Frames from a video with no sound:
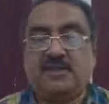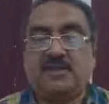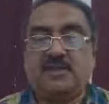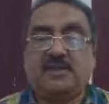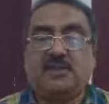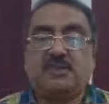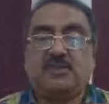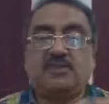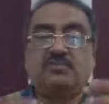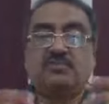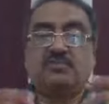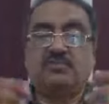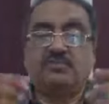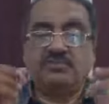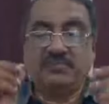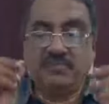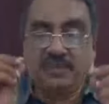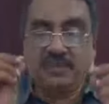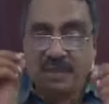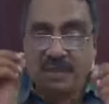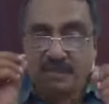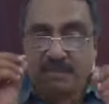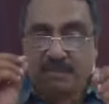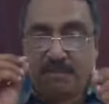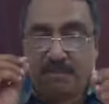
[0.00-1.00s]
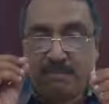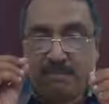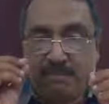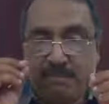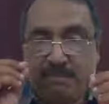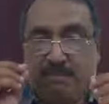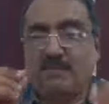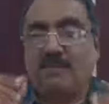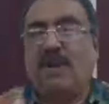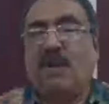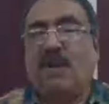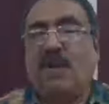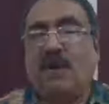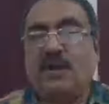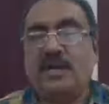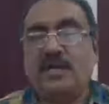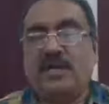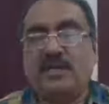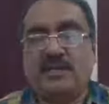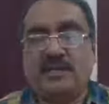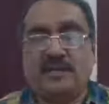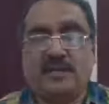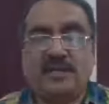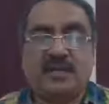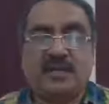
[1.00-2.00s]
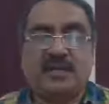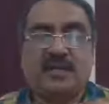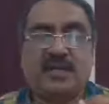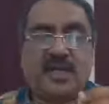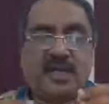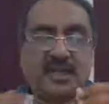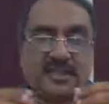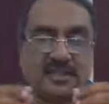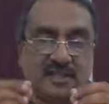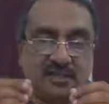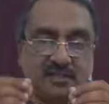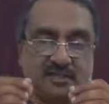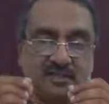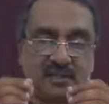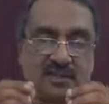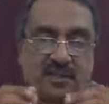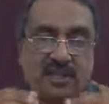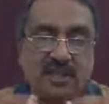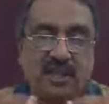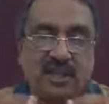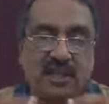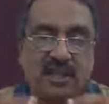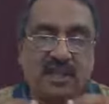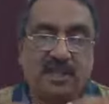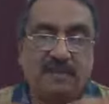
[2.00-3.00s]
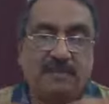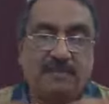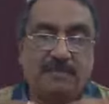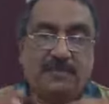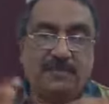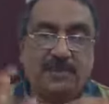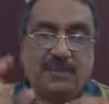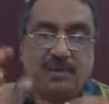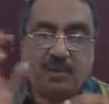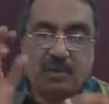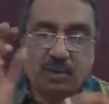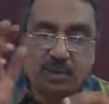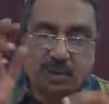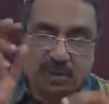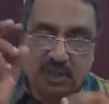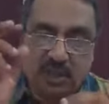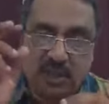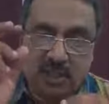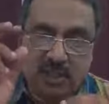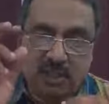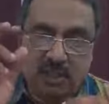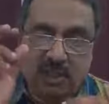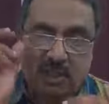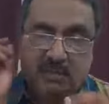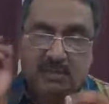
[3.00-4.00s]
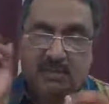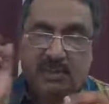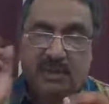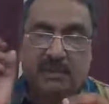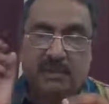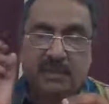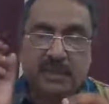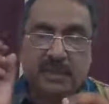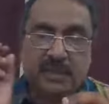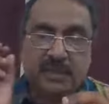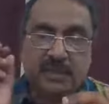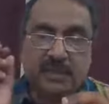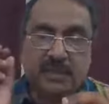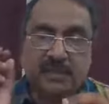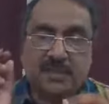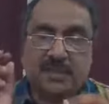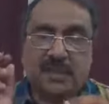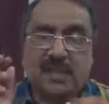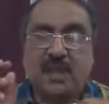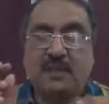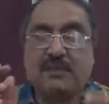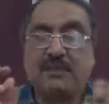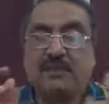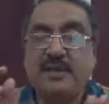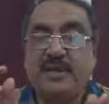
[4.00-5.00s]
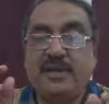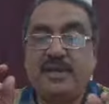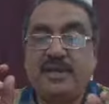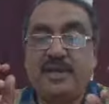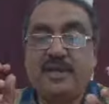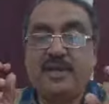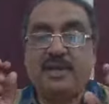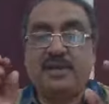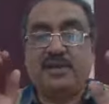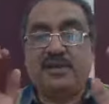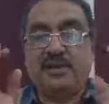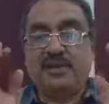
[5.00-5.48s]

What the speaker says: So the auditor has to see those schedule of properties have been